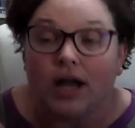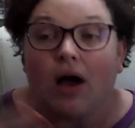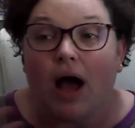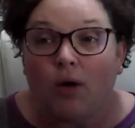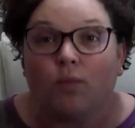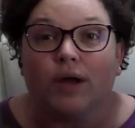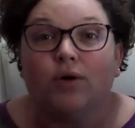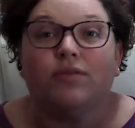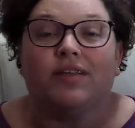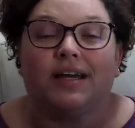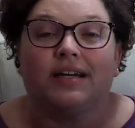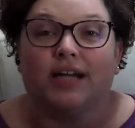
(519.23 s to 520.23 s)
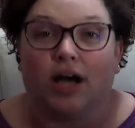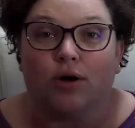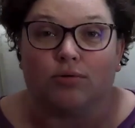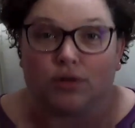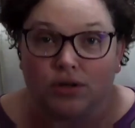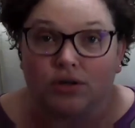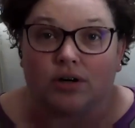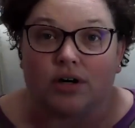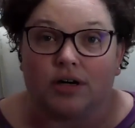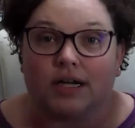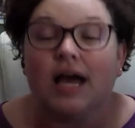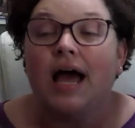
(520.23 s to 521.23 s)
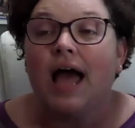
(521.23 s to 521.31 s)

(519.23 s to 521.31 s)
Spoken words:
Now, I will then go look